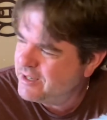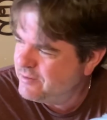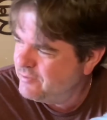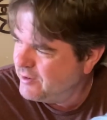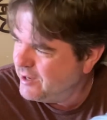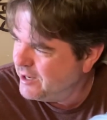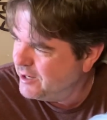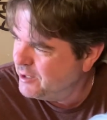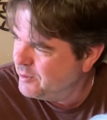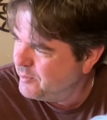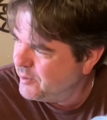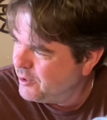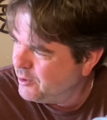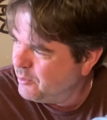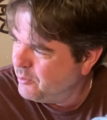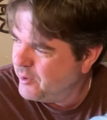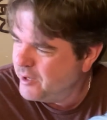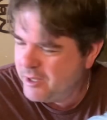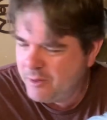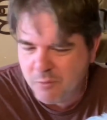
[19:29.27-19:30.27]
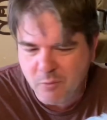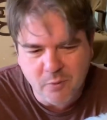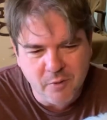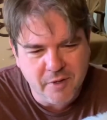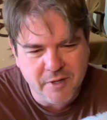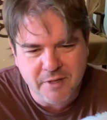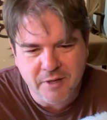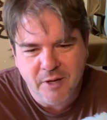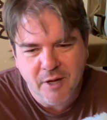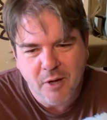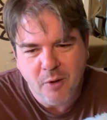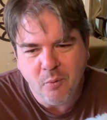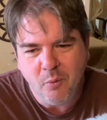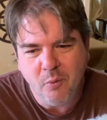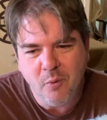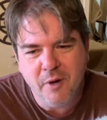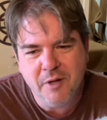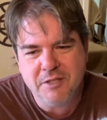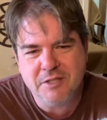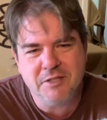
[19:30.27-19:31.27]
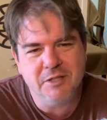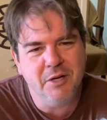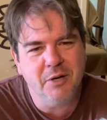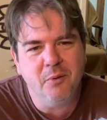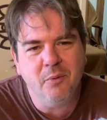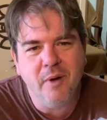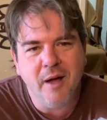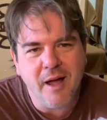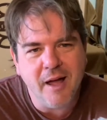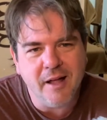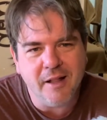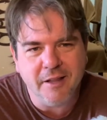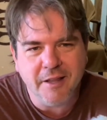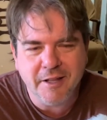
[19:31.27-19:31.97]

Vanderbilt win once in a while.